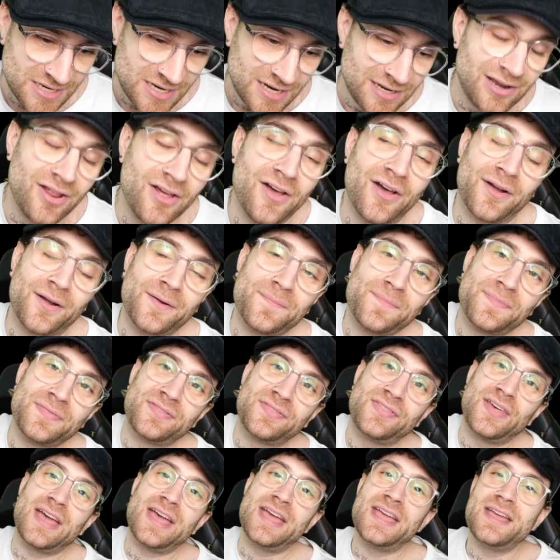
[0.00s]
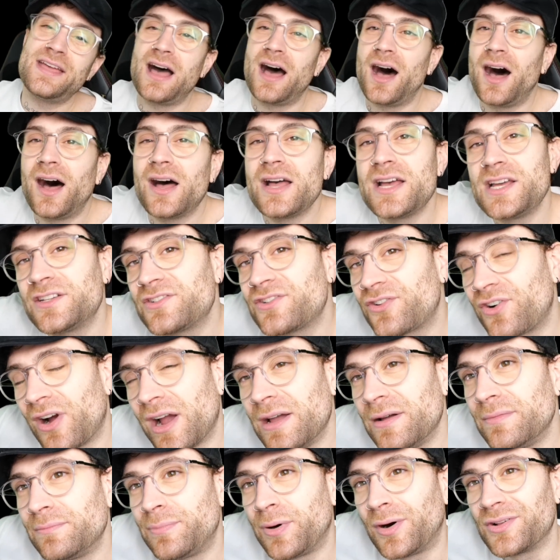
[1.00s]
Look, they hired
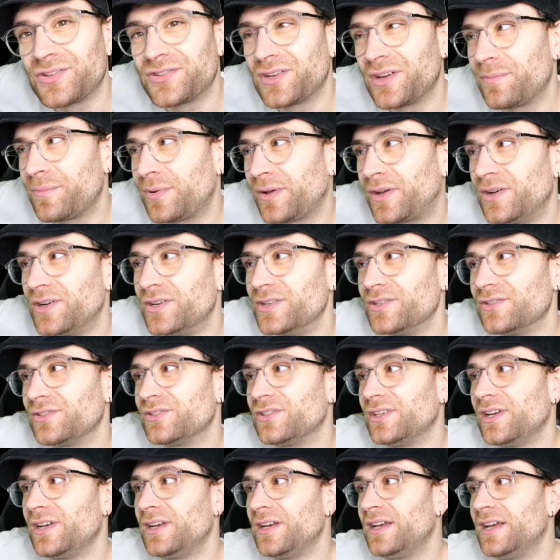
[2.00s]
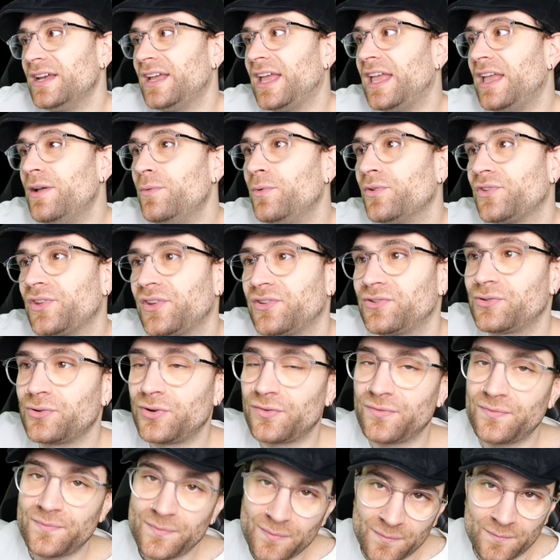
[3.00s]
Graham Potter because he was a
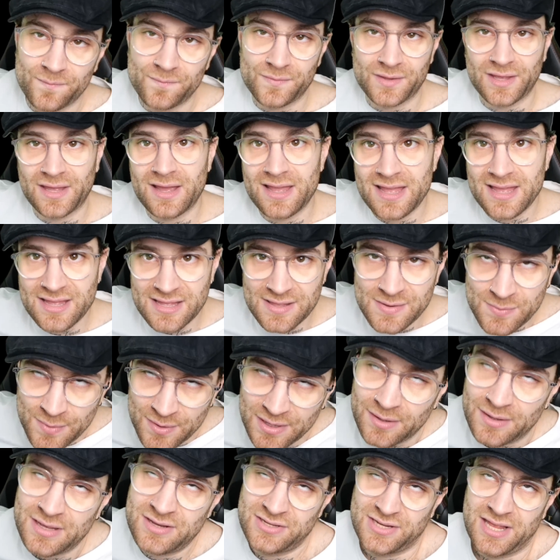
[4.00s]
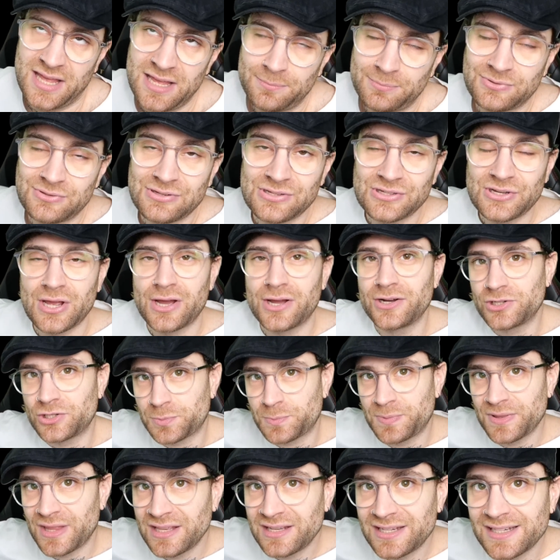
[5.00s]
sort of, he's a hipster's coach,
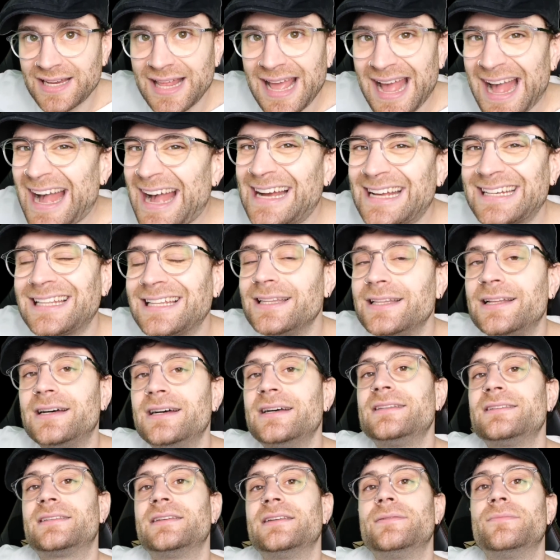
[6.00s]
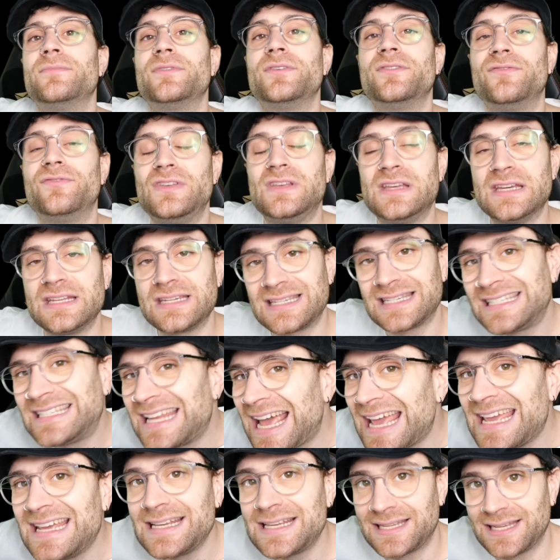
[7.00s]
but they did analyze him via
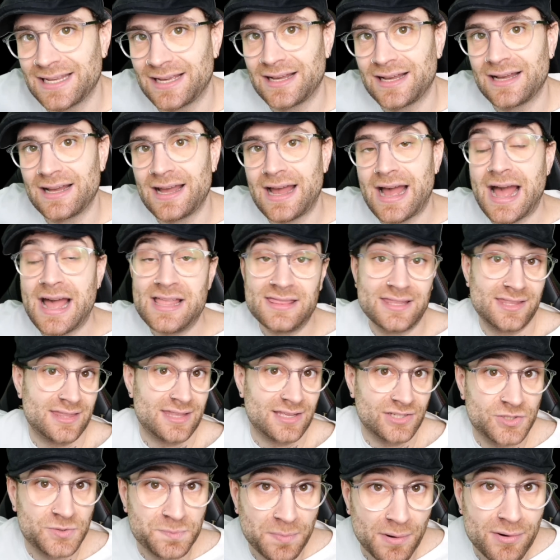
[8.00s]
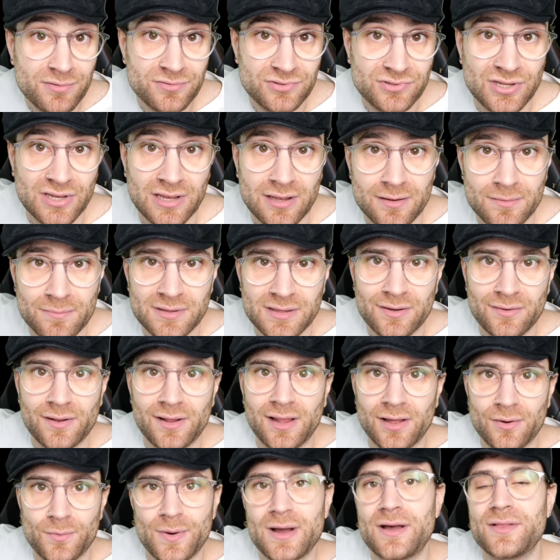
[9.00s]
data, and then they spoke to him and they were
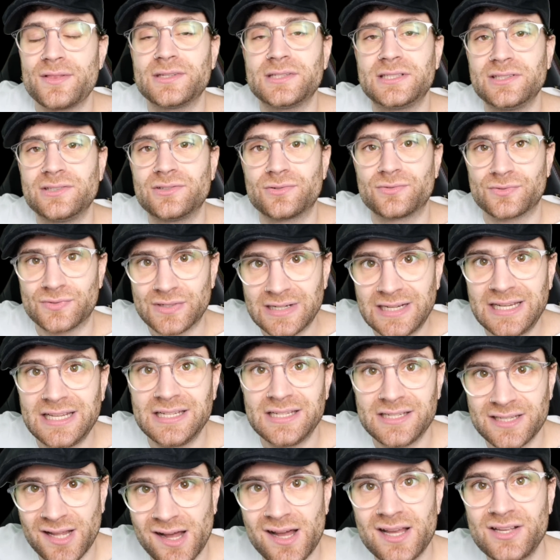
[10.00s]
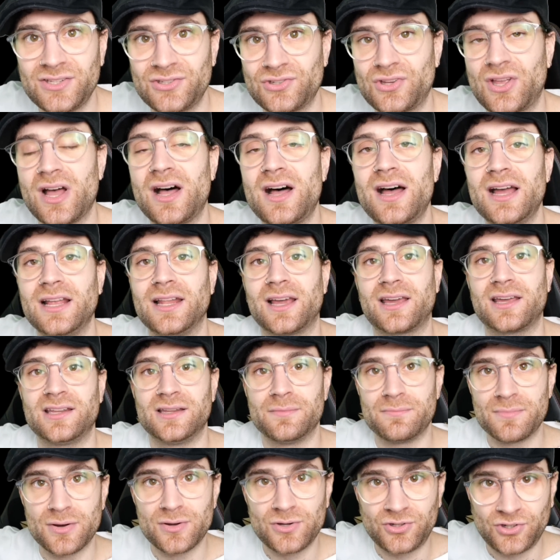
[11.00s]
like, wow, this is a really nice guy, like an
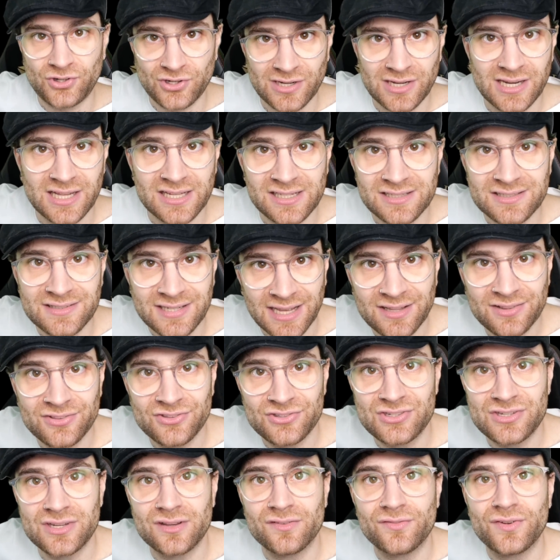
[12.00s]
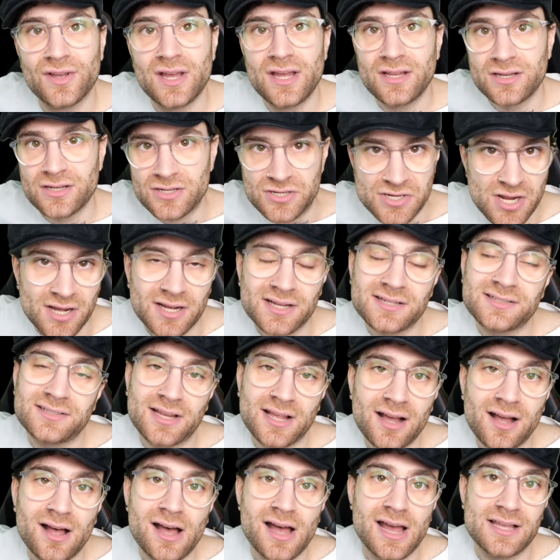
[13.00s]
emotionally intensive, nice
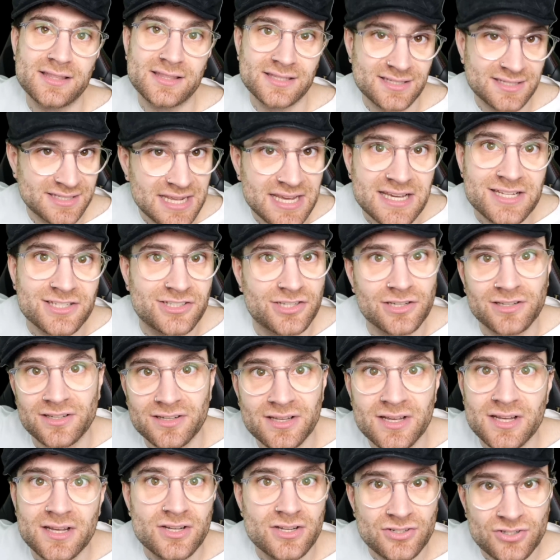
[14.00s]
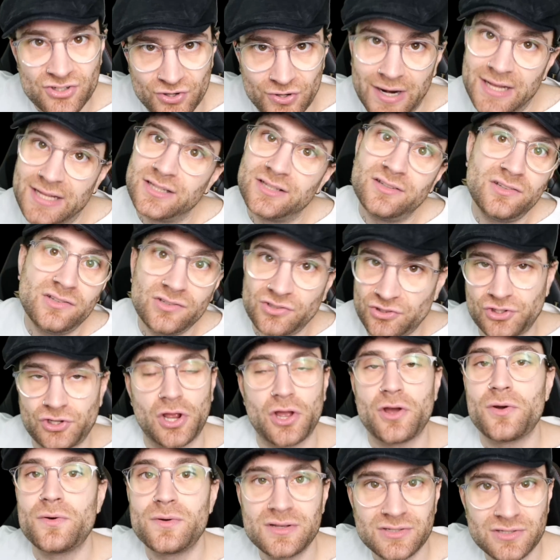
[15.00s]
guy, and the data trends
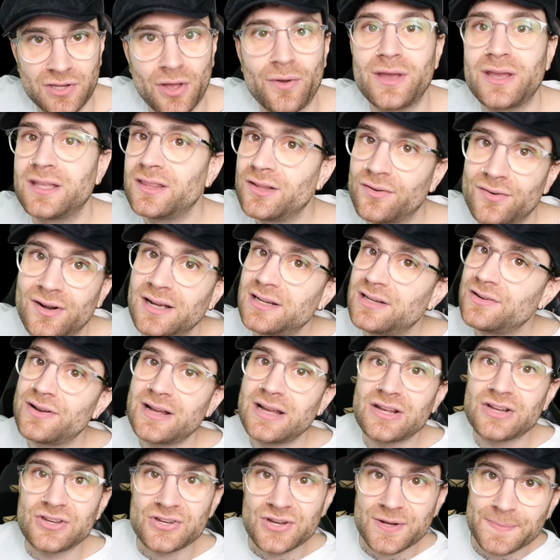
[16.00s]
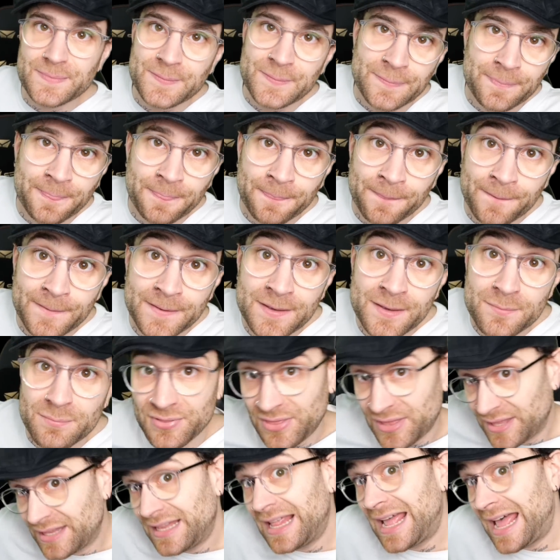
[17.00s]
show he's going in the right direction. But
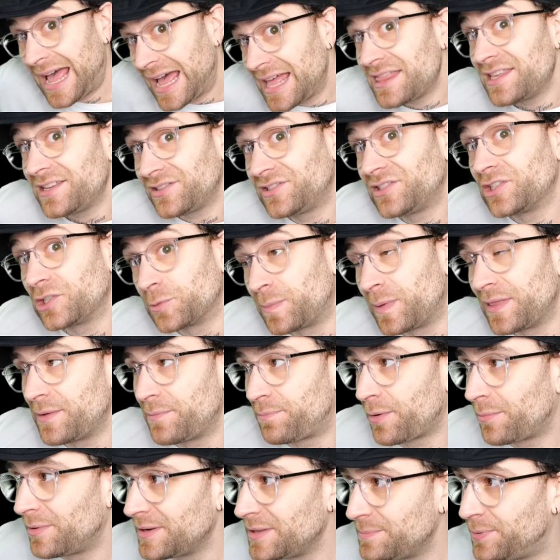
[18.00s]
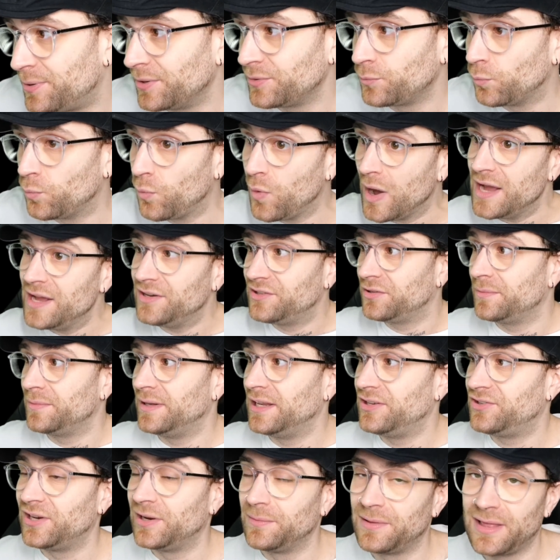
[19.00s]
then they had this, they probably put way too
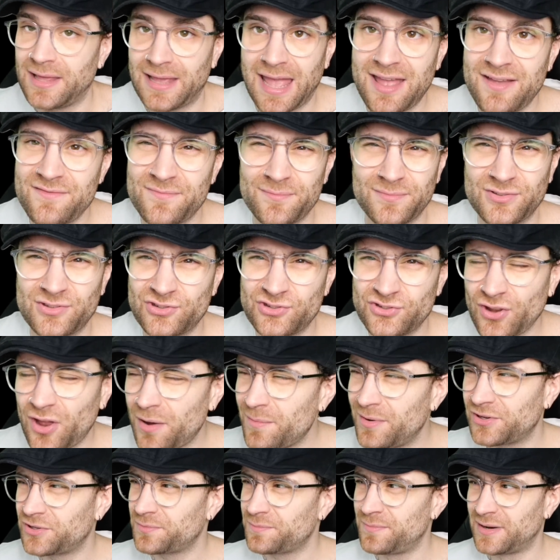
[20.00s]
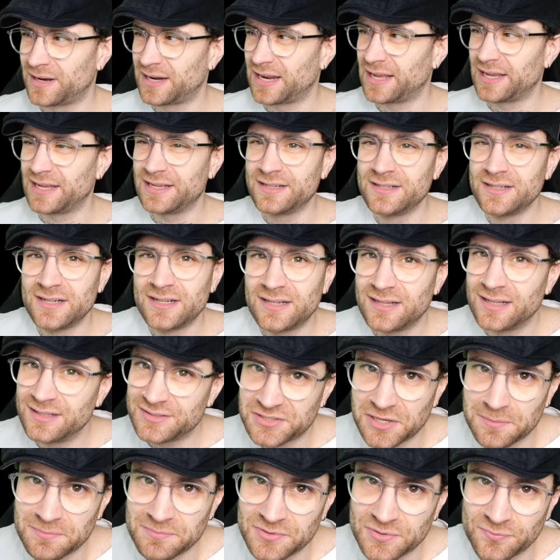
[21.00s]
many chips, they gave him so much money in
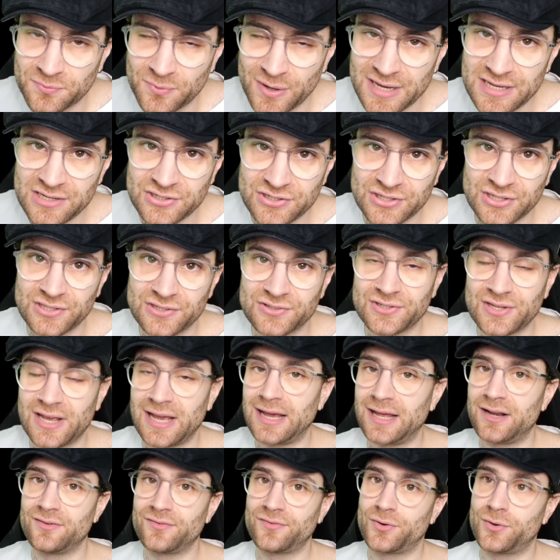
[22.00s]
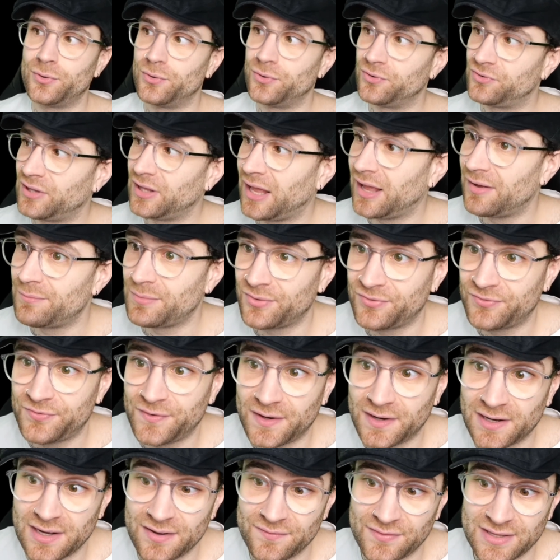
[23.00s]
terms of wages, and of course they gave him a
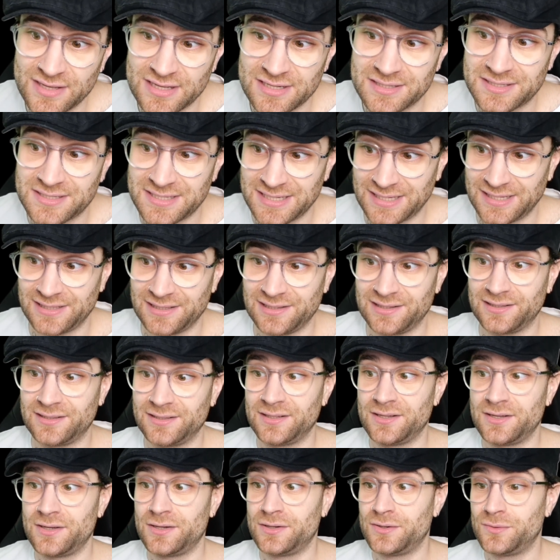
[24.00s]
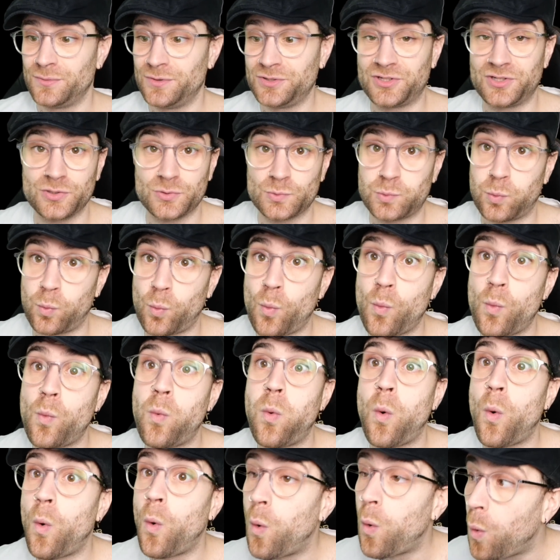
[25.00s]
5-year deal, which is
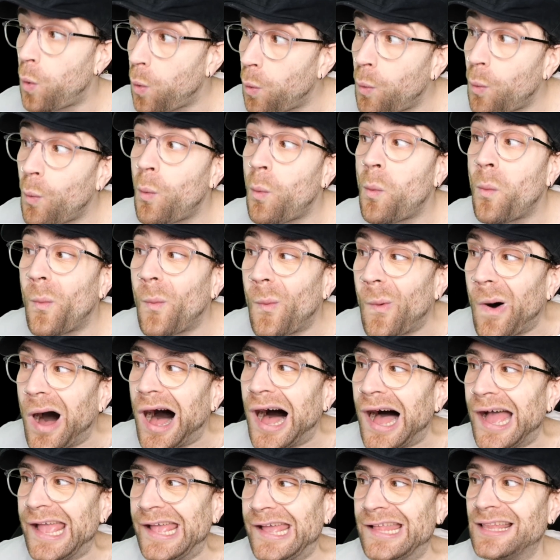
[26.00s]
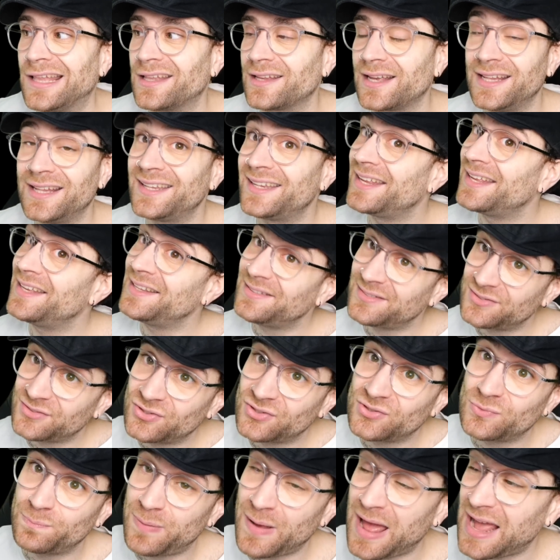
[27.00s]
wild. And then they
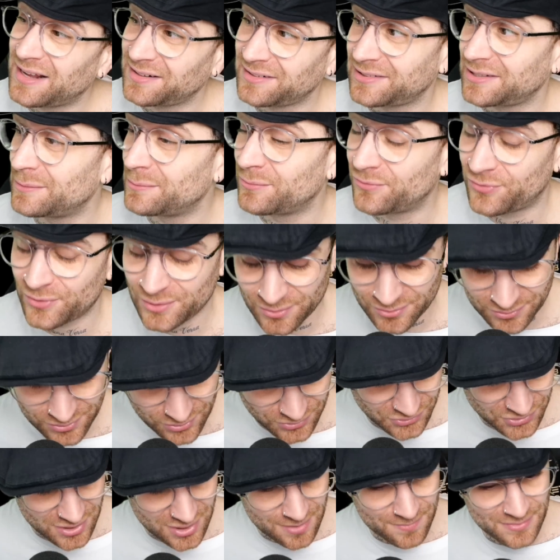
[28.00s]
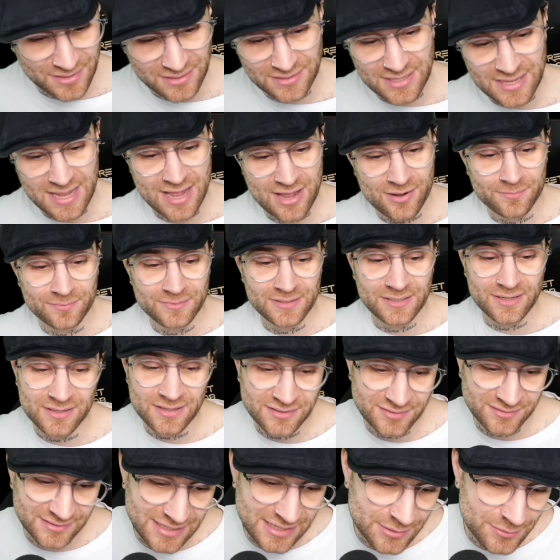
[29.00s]
backed him for a long, long time, they helped, you know, they
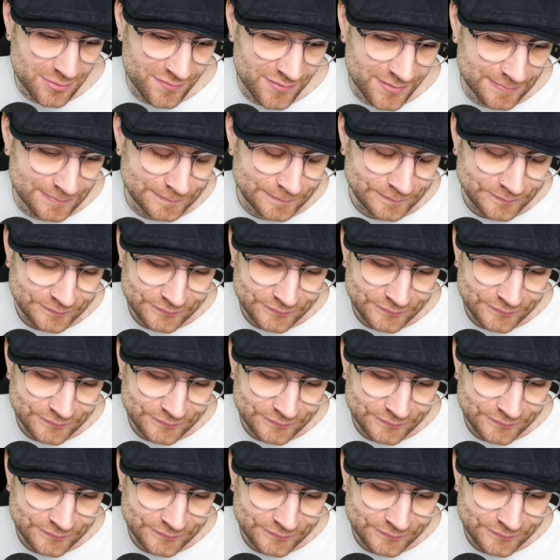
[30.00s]
stayed with him.